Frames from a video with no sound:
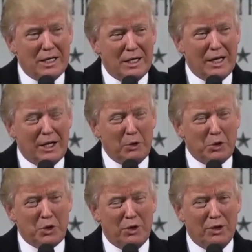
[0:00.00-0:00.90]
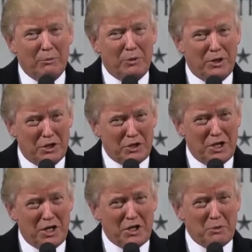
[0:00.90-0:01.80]
I always call them the
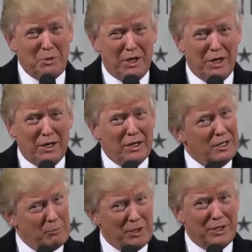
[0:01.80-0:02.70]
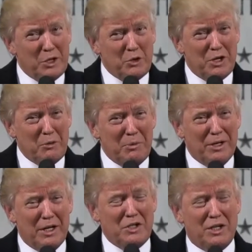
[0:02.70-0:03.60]
dishonest media, but they treated me
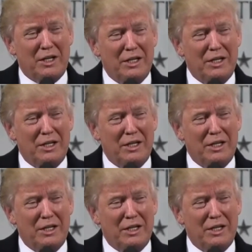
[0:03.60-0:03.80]
nicely.